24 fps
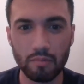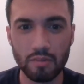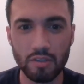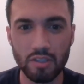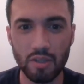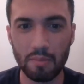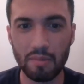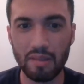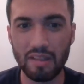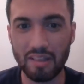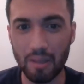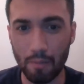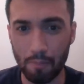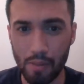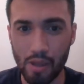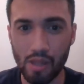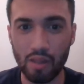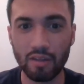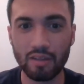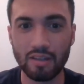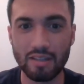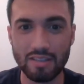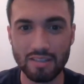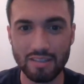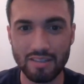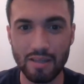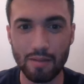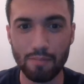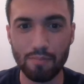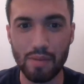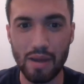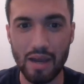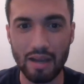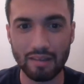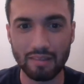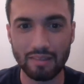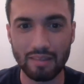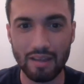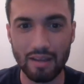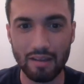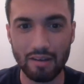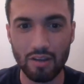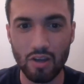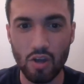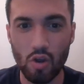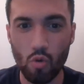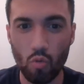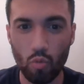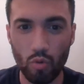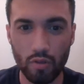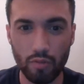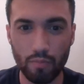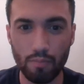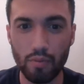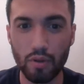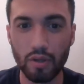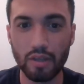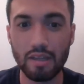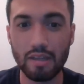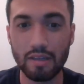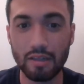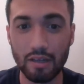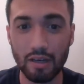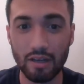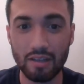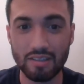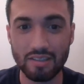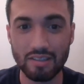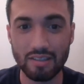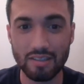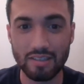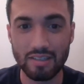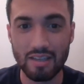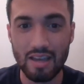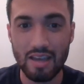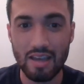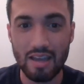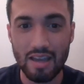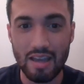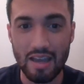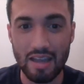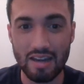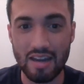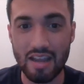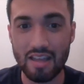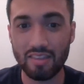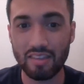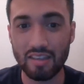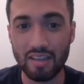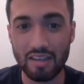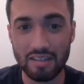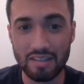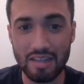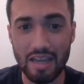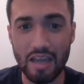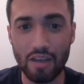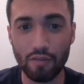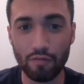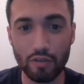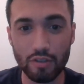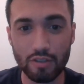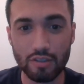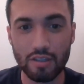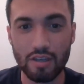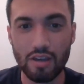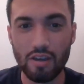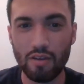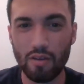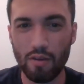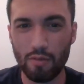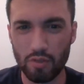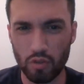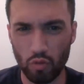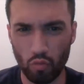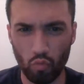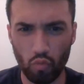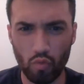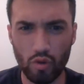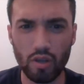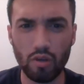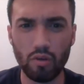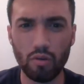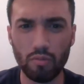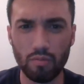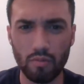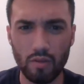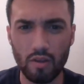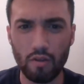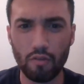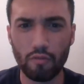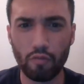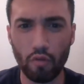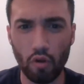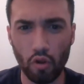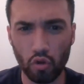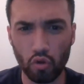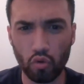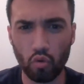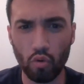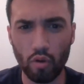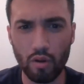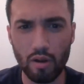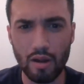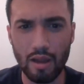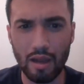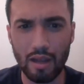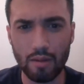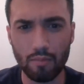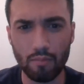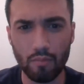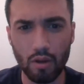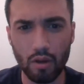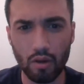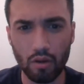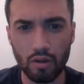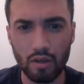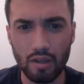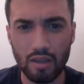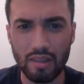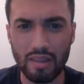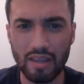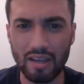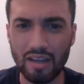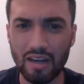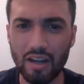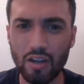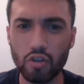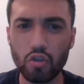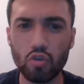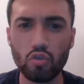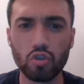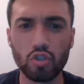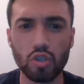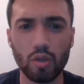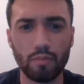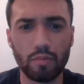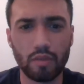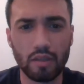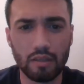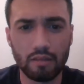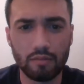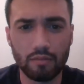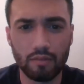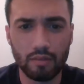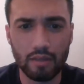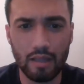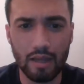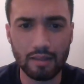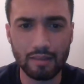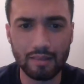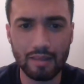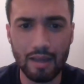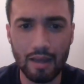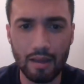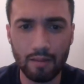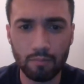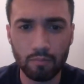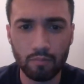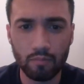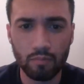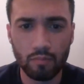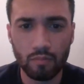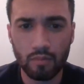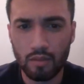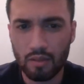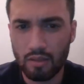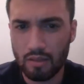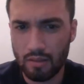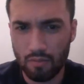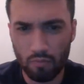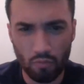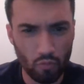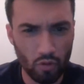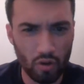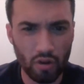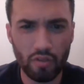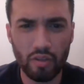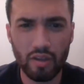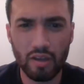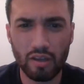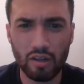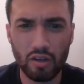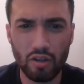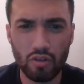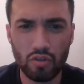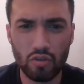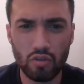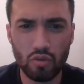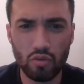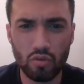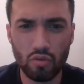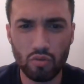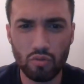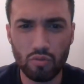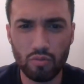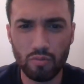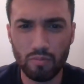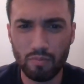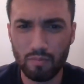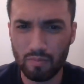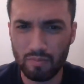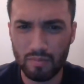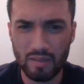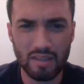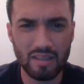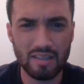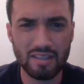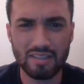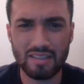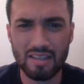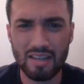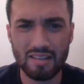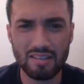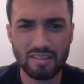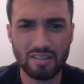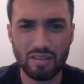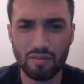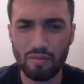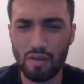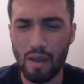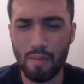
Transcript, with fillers: Something that the Pelicans did back then with Boogie Cousins and Anthony Davis. That was a real front court nightmare. They got to do something like that. What are they gonna do in the sense of?